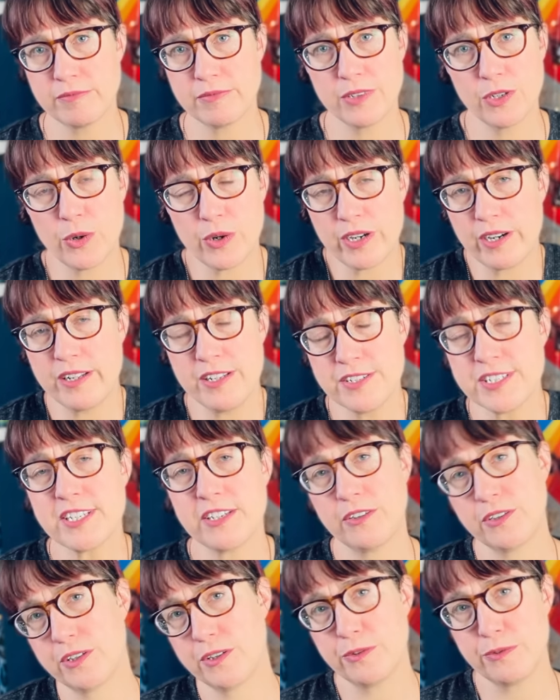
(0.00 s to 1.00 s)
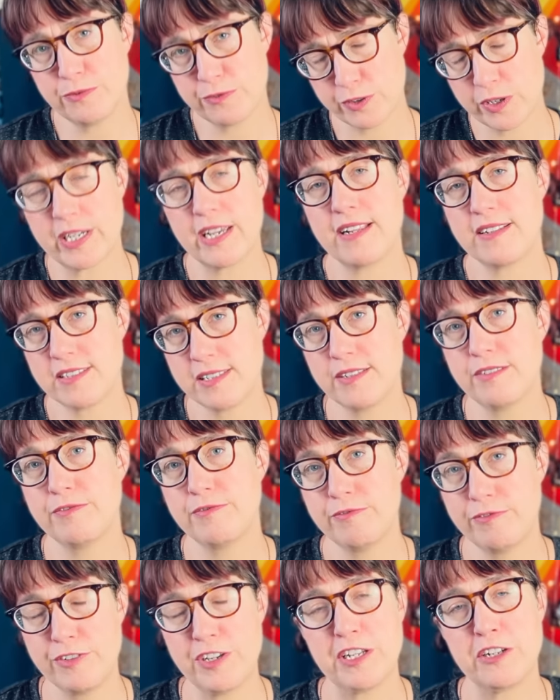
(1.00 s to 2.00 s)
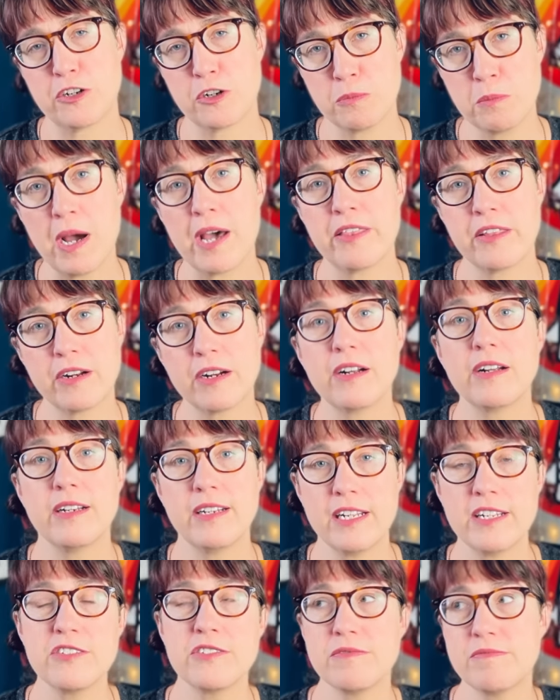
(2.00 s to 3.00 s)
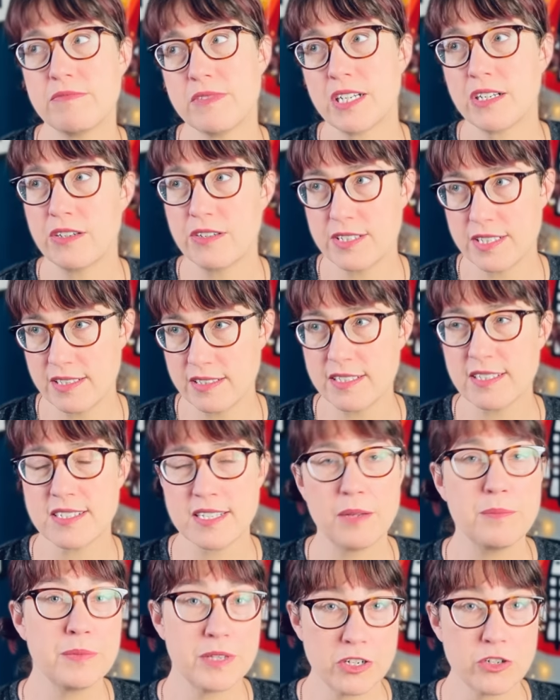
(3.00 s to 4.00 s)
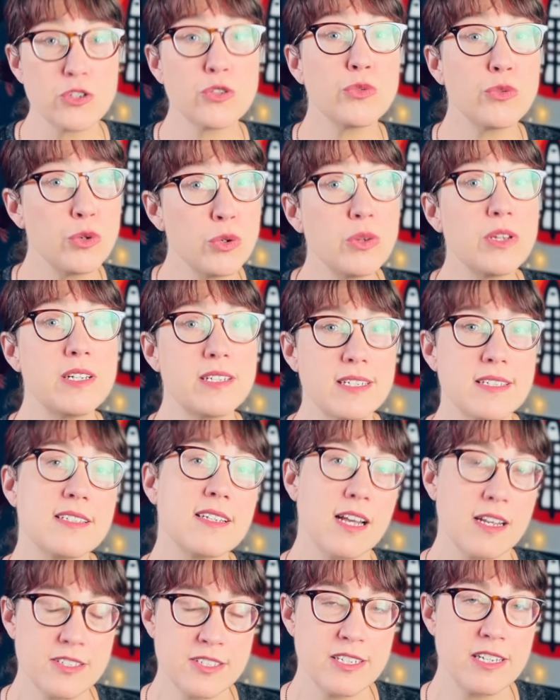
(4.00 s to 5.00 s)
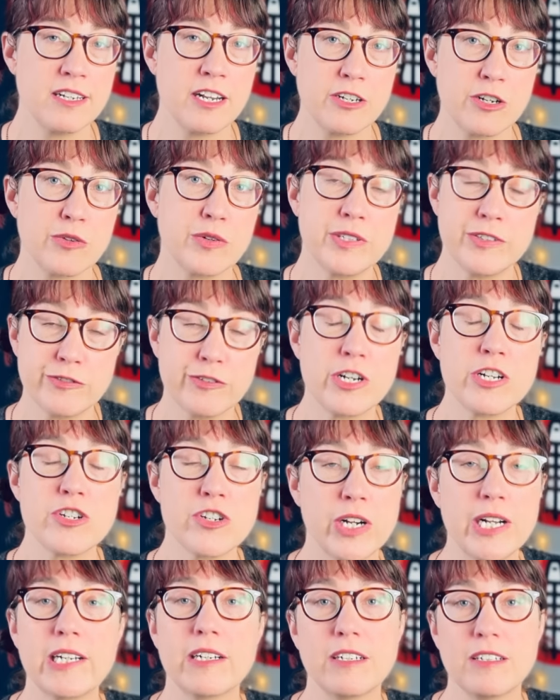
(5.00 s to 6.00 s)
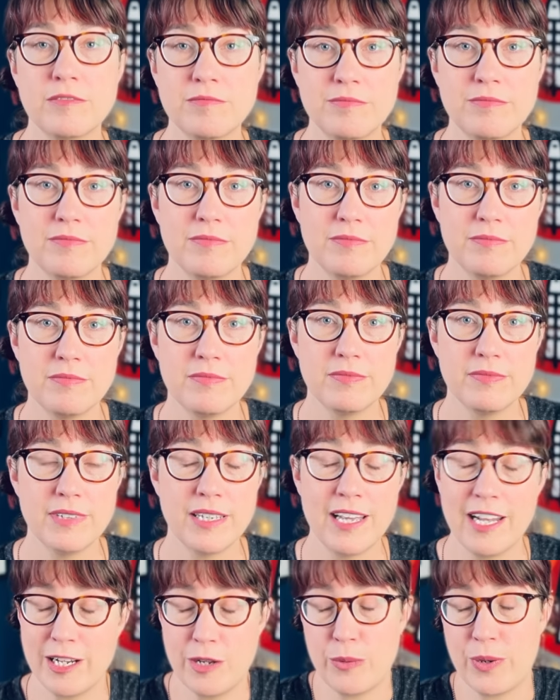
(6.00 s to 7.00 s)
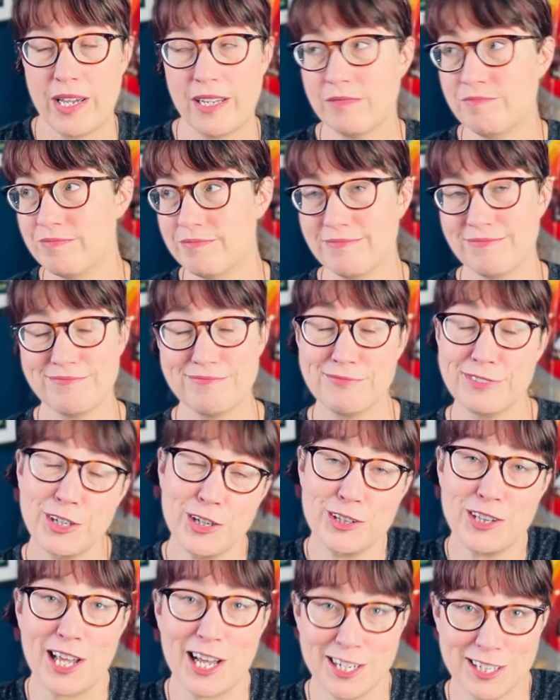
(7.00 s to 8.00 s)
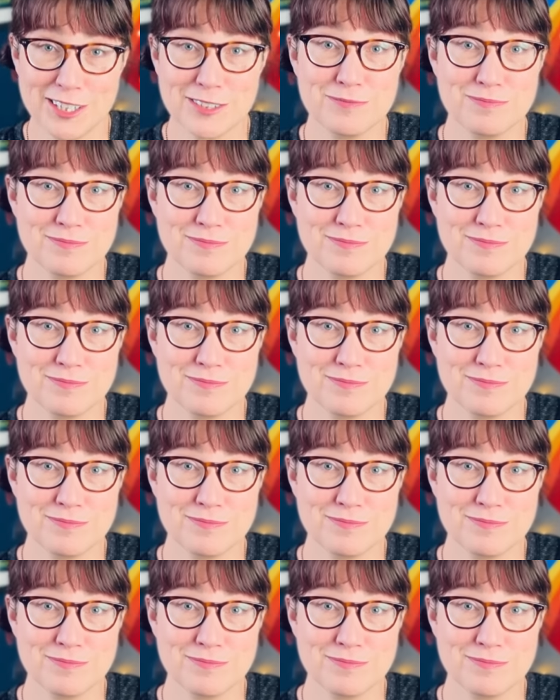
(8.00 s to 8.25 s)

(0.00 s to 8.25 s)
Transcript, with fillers: or until you forget to feed your mother and it turns into something truly disgusting in your refrigerator. Anyway, good luck.